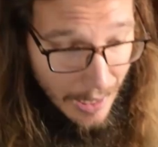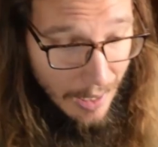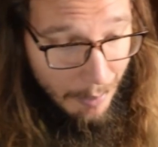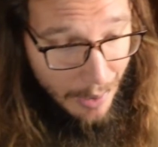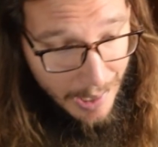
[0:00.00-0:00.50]

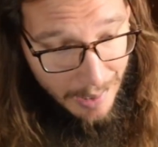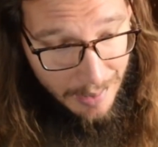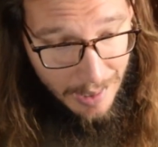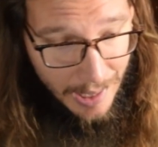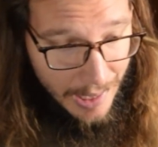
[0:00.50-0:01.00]
but
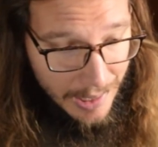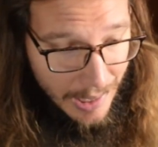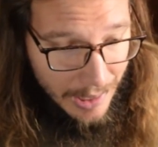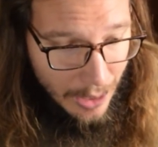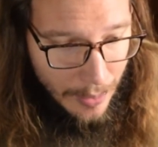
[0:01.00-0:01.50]
I, I,
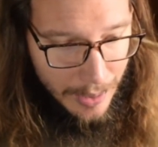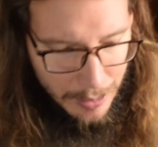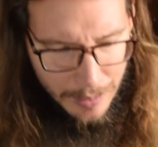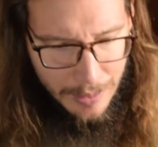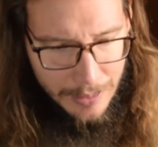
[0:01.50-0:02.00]
I know that
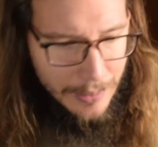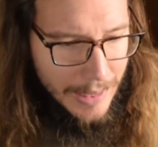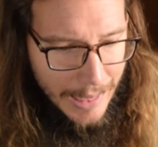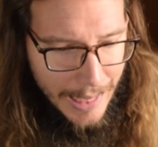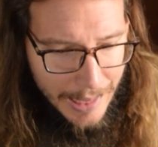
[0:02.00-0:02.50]
you can
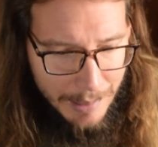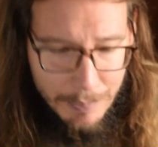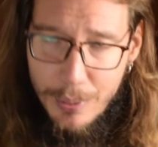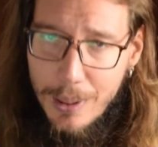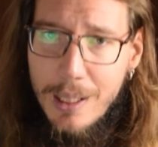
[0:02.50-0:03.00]
get a
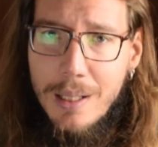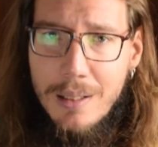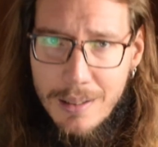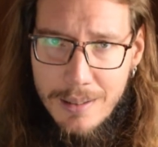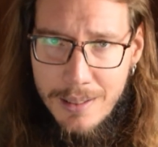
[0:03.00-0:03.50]
pretty
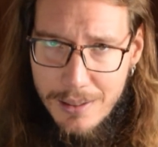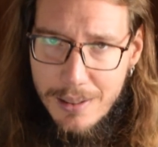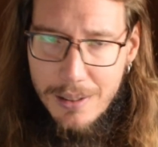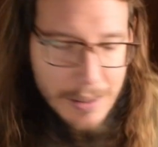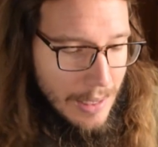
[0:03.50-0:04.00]

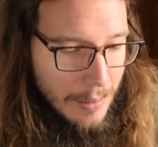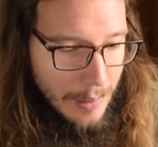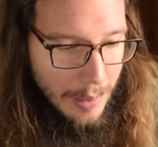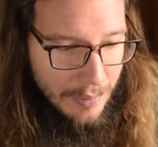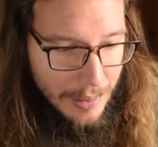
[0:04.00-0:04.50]
decent sound
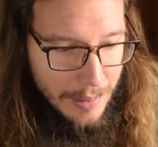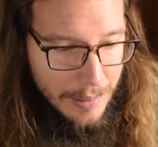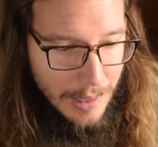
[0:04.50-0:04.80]
out of it.